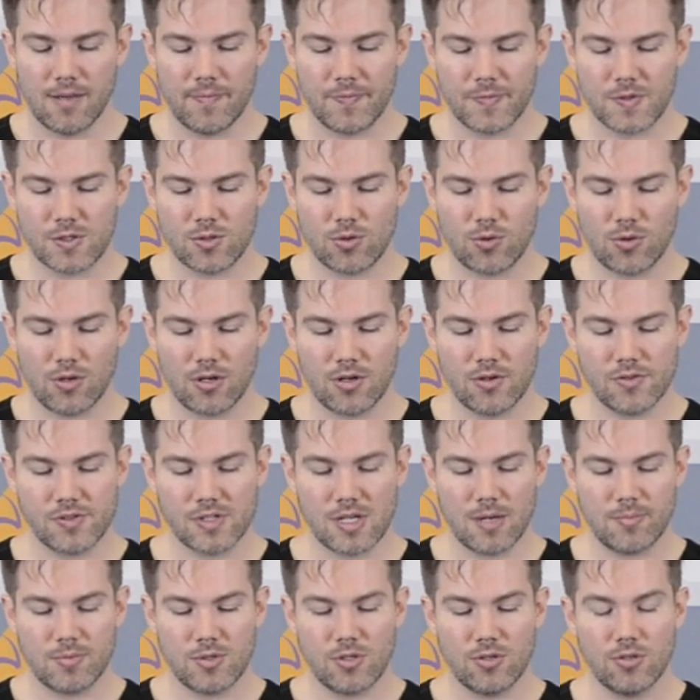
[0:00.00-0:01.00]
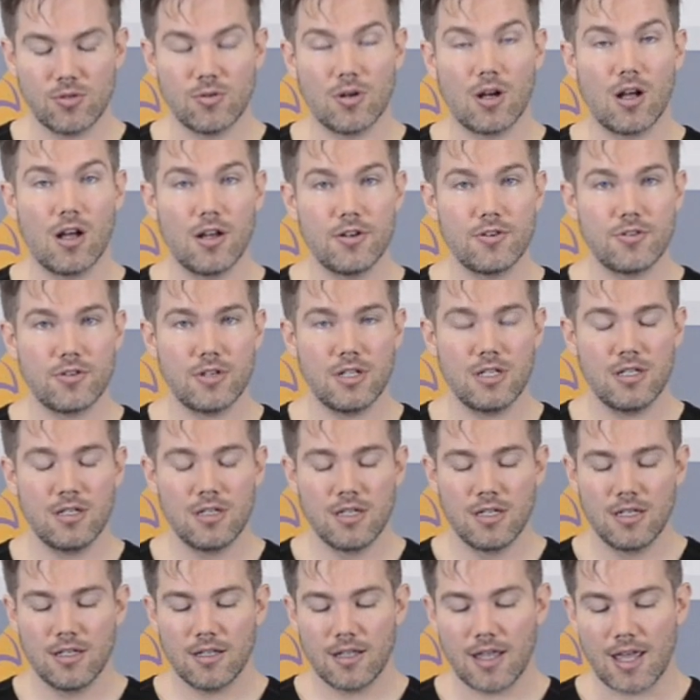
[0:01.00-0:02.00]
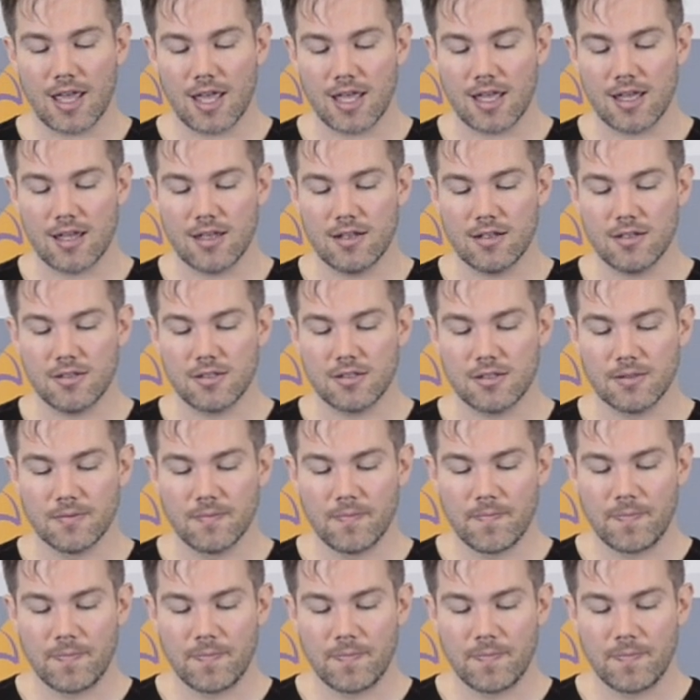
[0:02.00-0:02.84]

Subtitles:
Score goes up to 100, and